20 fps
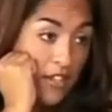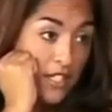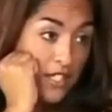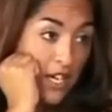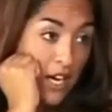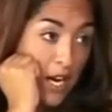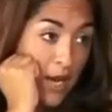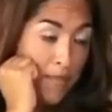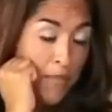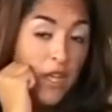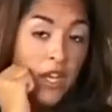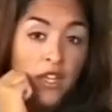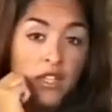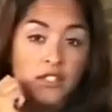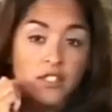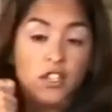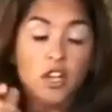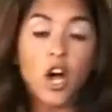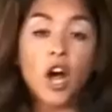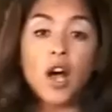time,
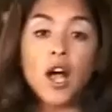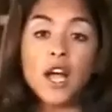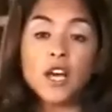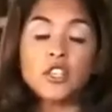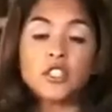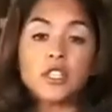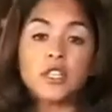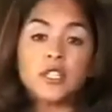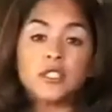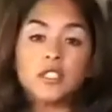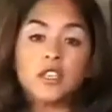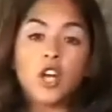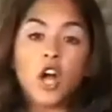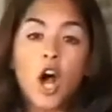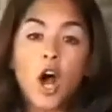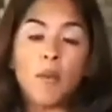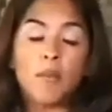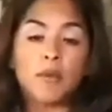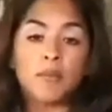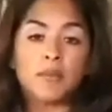actually that's a
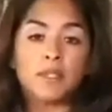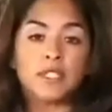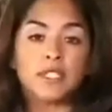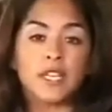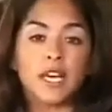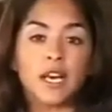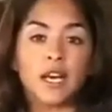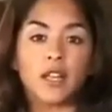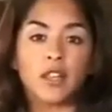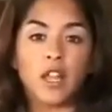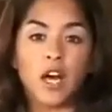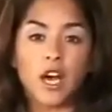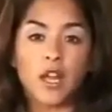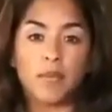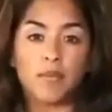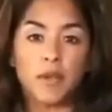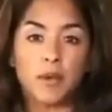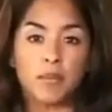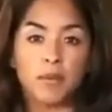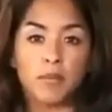common mistake a lot
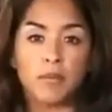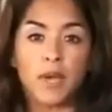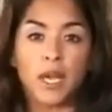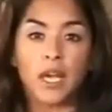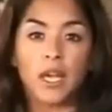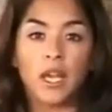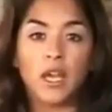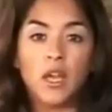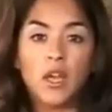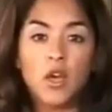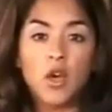of people make.